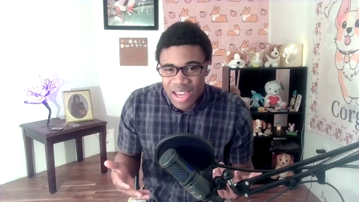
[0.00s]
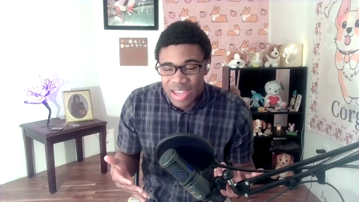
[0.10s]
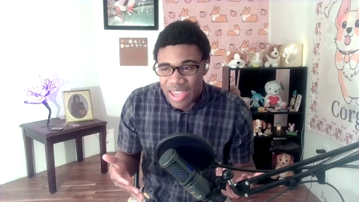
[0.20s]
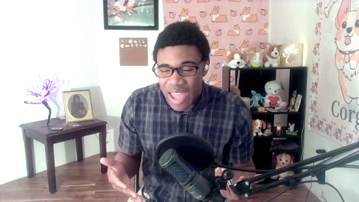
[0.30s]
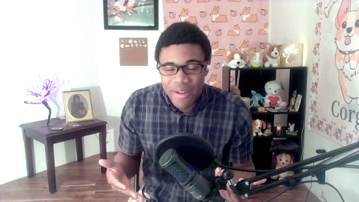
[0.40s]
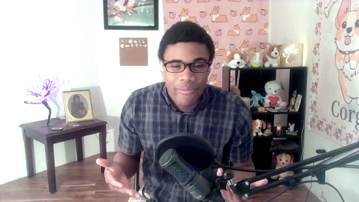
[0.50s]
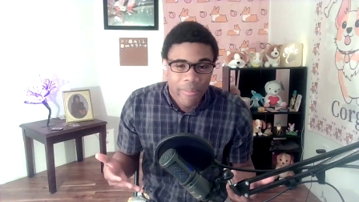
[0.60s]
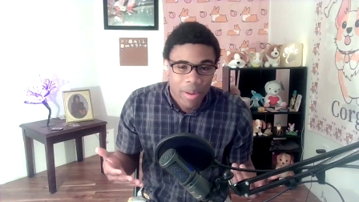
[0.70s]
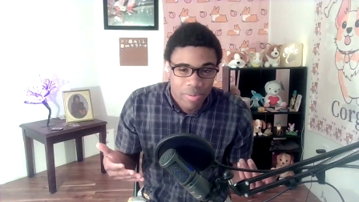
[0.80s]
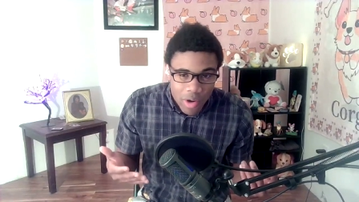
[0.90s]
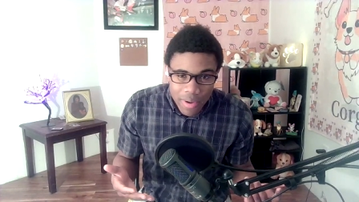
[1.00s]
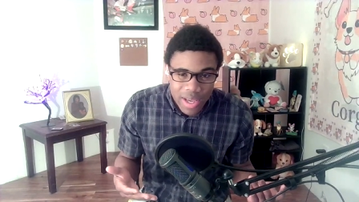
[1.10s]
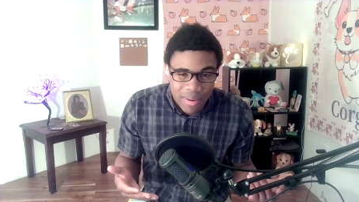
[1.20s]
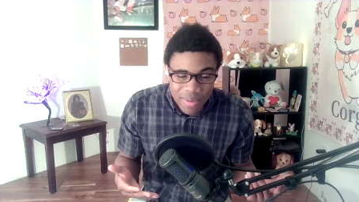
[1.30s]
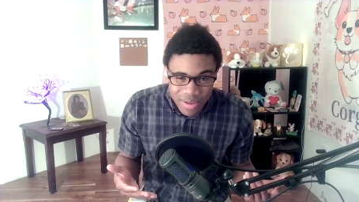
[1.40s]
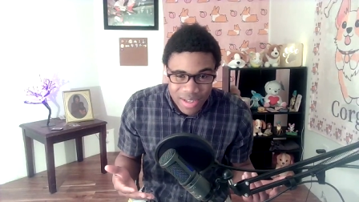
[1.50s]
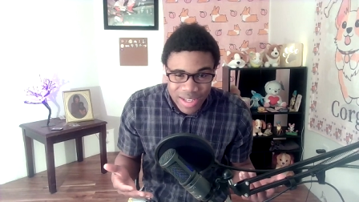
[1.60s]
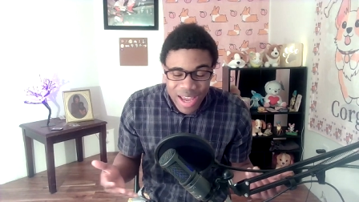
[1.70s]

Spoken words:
came from the brony community.